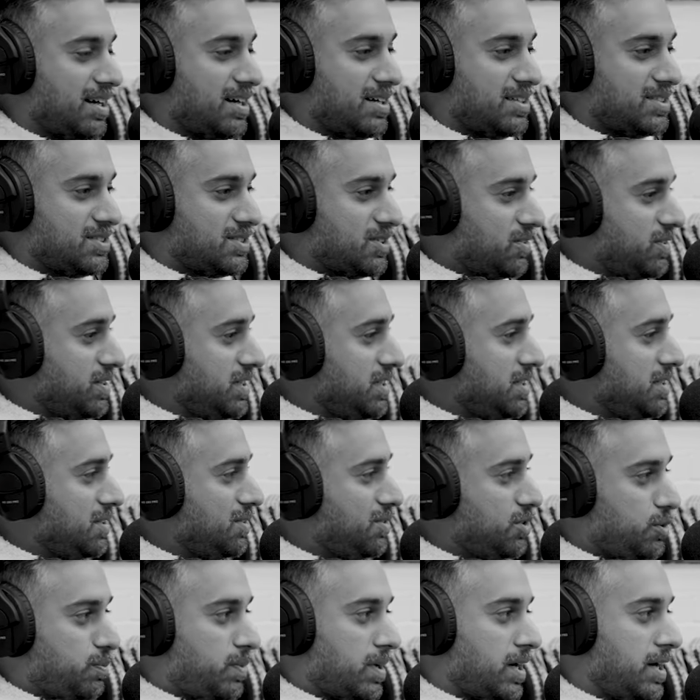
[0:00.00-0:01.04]
Sorry,
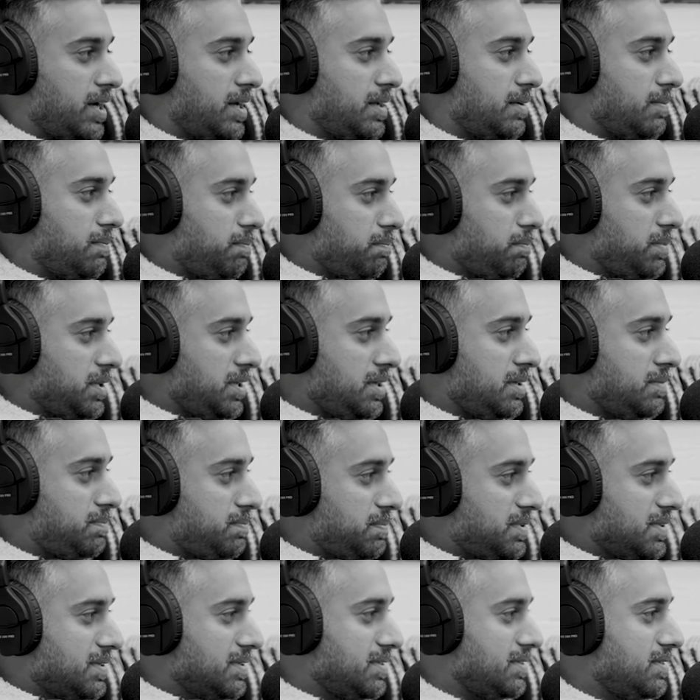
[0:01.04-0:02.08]
goodbye."
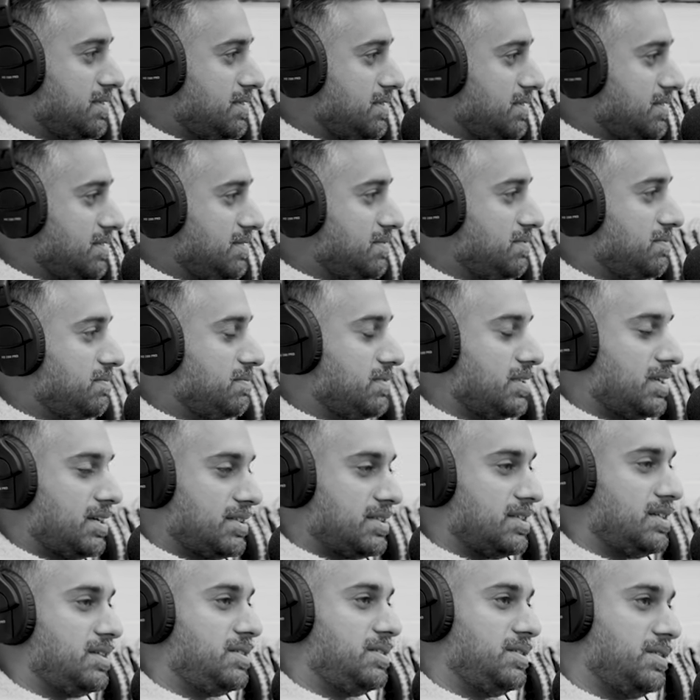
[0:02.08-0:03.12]
Beep. I
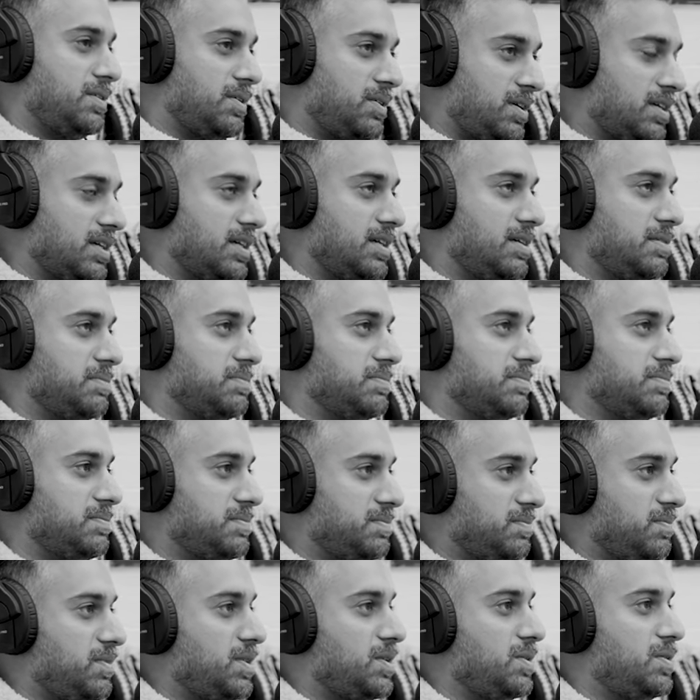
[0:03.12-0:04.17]
said, "Okay,
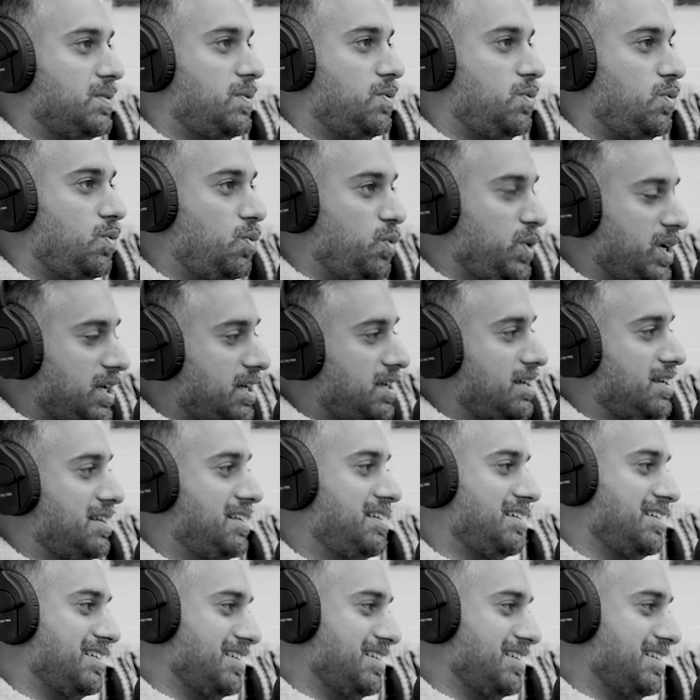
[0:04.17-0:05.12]
wicked."